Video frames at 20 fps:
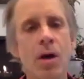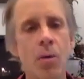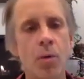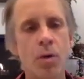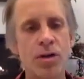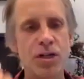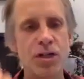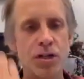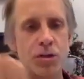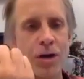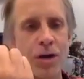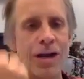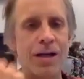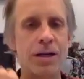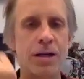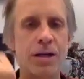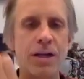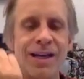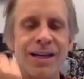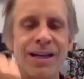We're just trying
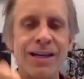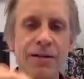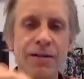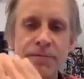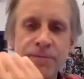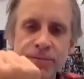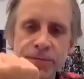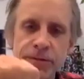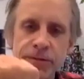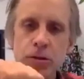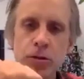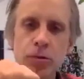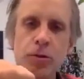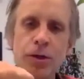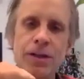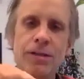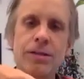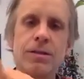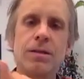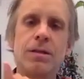to get
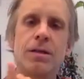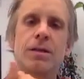fluid,